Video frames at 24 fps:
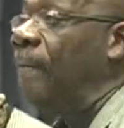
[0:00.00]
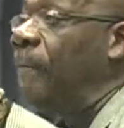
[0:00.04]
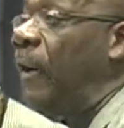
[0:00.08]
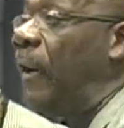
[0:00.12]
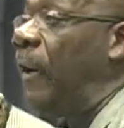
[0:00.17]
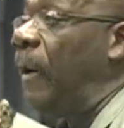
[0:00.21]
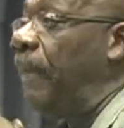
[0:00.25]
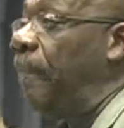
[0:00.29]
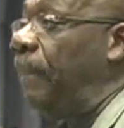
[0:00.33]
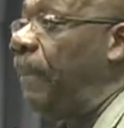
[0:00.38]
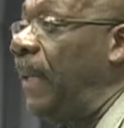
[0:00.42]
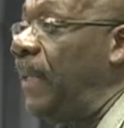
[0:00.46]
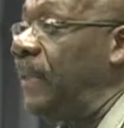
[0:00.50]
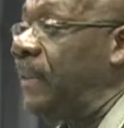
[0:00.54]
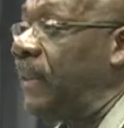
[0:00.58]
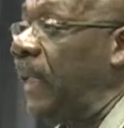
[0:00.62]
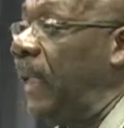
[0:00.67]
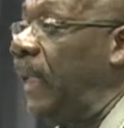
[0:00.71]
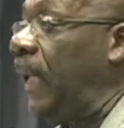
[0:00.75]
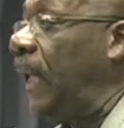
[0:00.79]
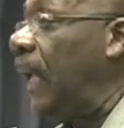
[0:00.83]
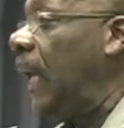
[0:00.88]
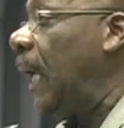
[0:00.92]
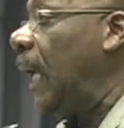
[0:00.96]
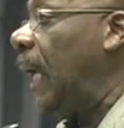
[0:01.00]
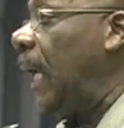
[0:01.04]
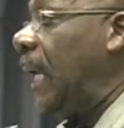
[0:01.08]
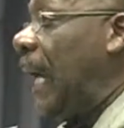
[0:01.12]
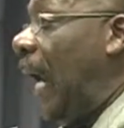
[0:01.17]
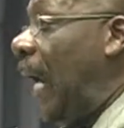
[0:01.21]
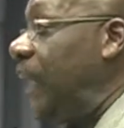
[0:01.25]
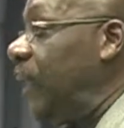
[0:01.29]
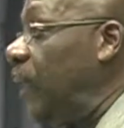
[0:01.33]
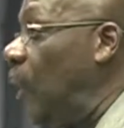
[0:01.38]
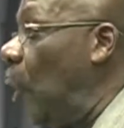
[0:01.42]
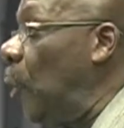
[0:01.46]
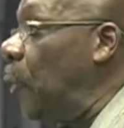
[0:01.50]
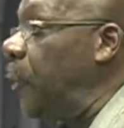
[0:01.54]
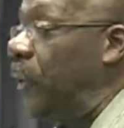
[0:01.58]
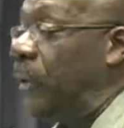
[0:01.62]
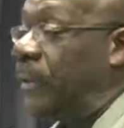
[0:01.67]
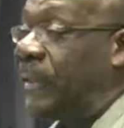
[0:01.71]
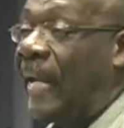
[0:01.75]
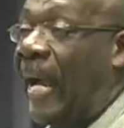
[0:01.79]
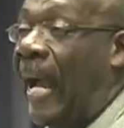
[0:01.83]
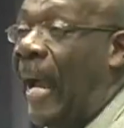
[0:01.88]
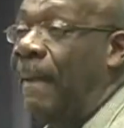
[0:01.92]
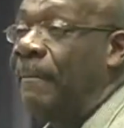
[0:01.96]
very busy, and I know
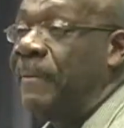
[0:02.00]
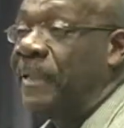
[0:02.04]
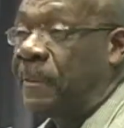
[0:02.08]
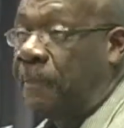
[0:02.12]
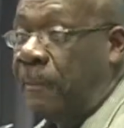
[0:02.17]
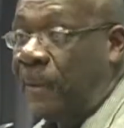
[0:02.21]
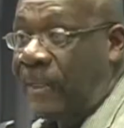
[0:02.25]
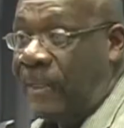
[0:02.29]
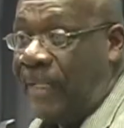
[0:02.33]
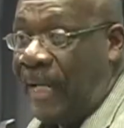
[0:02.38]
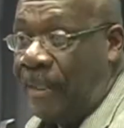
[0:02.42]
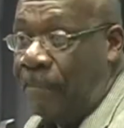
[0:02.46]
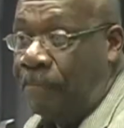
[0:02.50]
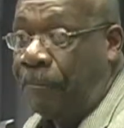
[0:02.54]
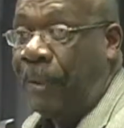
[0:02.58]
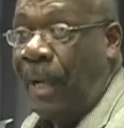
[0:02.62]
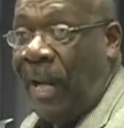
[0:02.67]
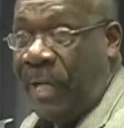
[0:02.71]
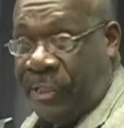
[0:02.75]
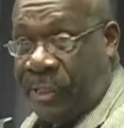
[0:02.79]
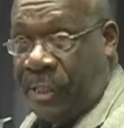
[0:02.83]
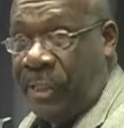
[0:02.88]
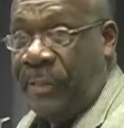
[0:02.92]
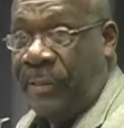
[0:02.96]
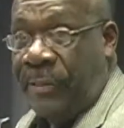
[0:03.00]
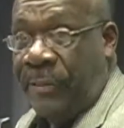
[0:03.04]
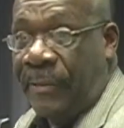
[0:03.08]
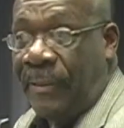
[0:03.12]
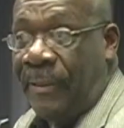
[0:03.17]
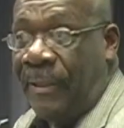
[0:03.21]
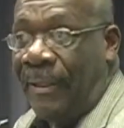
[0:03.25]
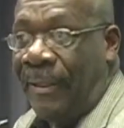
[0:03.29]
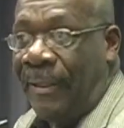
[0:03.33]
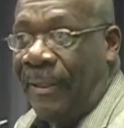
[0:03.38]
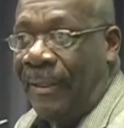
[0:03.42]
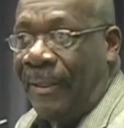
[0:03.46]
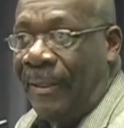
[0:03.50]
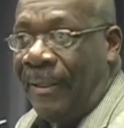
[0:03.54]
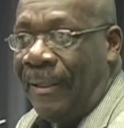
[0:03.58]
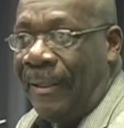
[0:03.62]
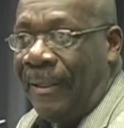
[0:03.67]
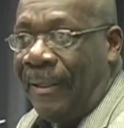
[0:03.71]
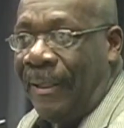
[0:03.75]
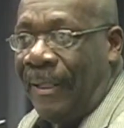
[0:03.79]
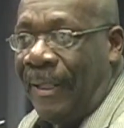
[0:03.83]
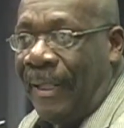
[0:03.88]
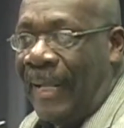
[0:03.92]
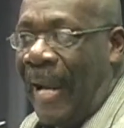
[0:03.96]
your time is precious,
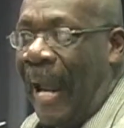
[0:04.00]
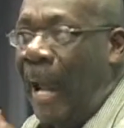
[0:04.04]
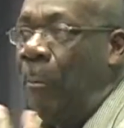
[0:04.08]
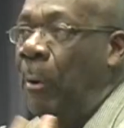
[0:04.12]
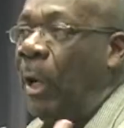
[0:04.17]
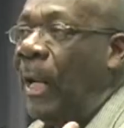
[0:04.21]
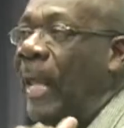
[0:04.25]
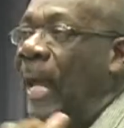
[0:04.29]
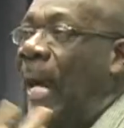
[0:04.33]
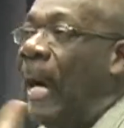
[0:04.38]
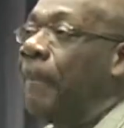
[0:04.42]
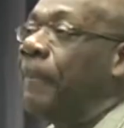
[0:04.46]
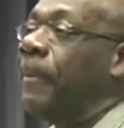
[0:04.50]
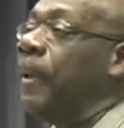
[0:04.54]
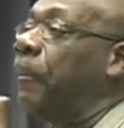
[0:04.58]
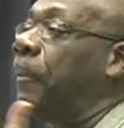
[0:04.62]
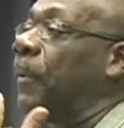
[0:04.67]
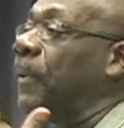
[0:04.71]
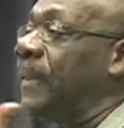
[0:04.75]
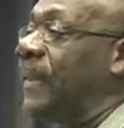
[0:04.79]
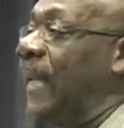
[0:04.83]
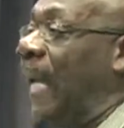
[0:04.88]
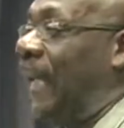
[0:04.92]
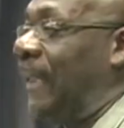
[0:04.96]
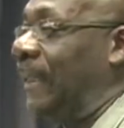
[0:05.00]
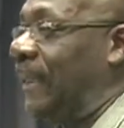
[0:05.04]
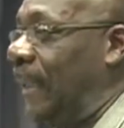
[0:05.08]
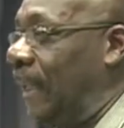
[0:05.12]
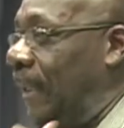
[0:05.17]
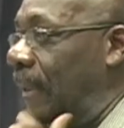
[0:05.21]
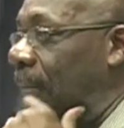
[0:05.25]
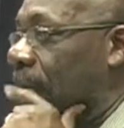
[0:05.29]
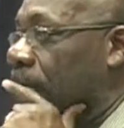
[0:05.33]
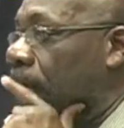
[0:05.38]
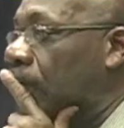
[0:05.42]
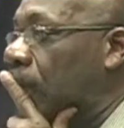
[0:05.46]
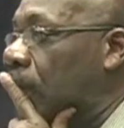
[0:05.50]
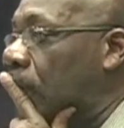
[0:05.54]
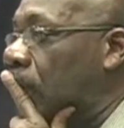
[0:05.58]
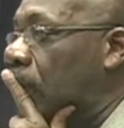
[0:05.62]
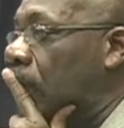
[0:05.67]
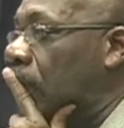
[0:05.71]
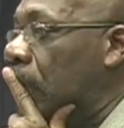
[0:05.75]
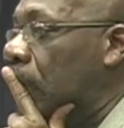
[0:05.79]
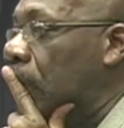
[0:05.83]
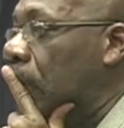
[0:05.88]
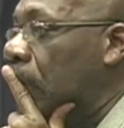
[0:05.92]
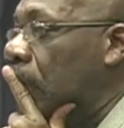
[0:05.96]
and I want to help you protect it.
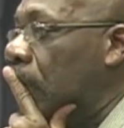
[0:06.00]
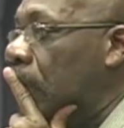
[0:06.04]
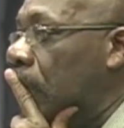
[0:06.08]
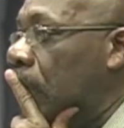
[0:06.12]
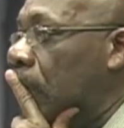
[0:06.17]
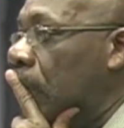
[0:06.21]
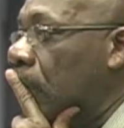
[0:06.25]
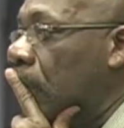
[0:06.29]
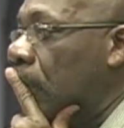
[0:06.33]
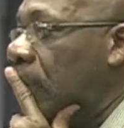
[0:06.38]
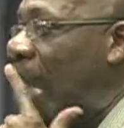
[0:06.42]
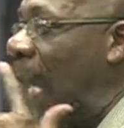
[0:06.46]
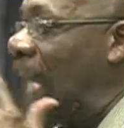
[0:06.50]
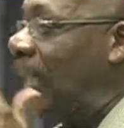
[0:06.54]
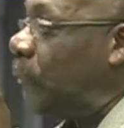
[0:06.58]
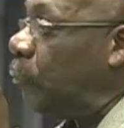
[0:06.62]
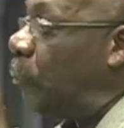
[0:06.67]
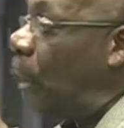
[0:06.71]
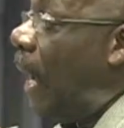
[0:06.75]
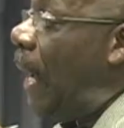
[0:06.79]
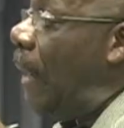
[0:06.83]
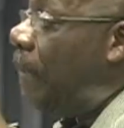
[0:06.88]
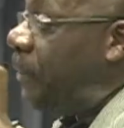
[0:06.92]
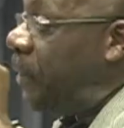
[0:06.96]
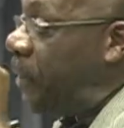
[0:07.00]
That's why I'm